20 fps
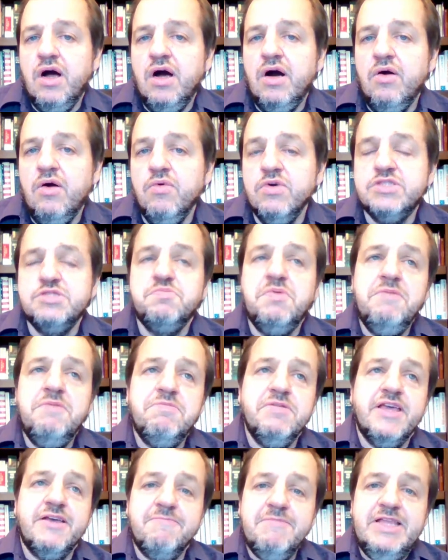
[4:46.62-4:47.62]
which people
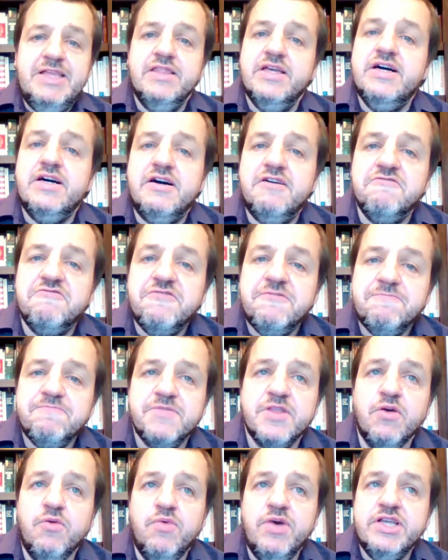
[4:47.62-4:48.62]
like me love,
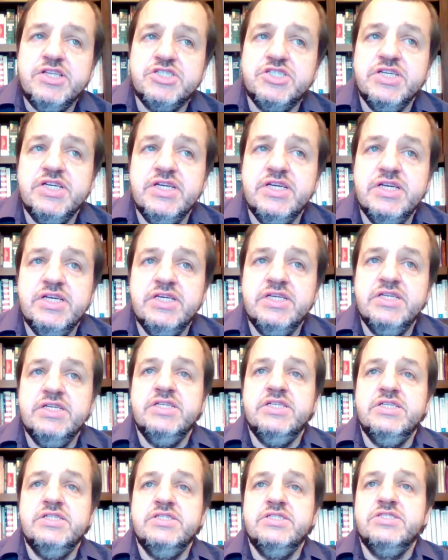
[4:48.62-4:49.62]
which
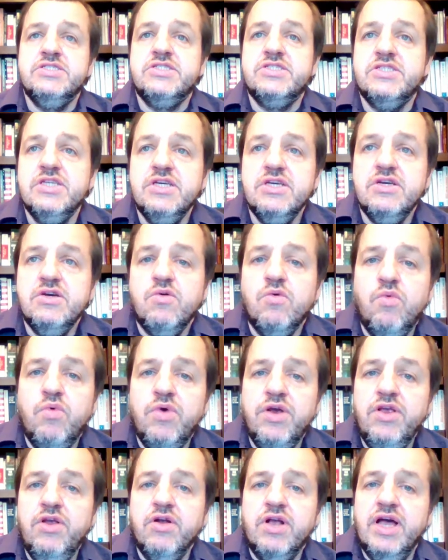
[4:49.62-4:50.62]
is
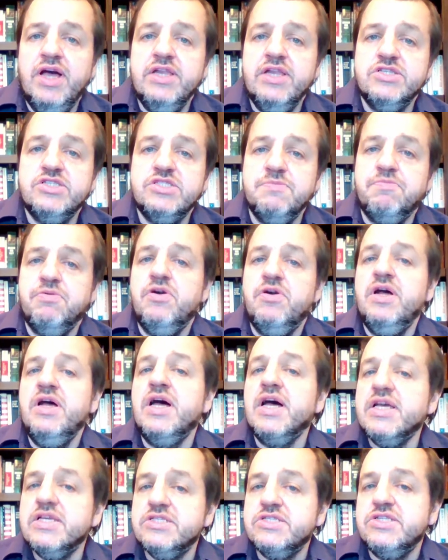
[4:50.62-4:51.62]
where you're kind of
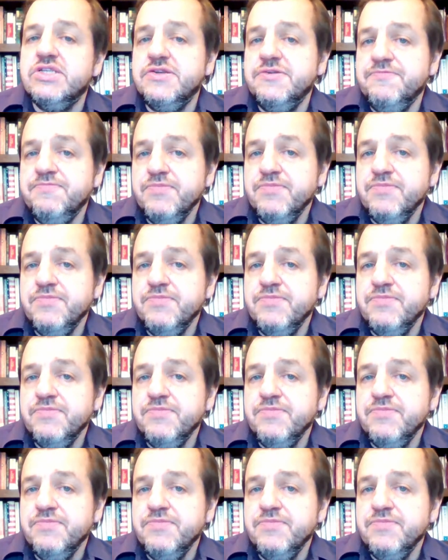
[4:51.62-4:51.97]
surprised.